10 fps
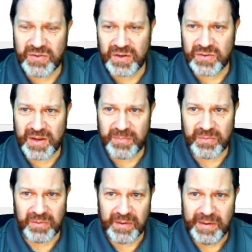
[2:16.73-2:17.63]
example,
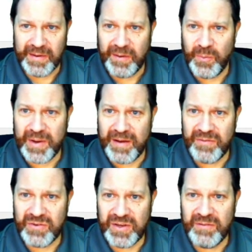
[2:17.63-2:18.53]
we have
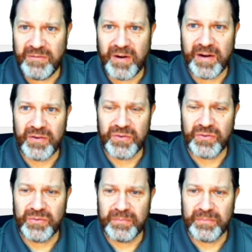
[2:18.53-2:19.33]
these in files,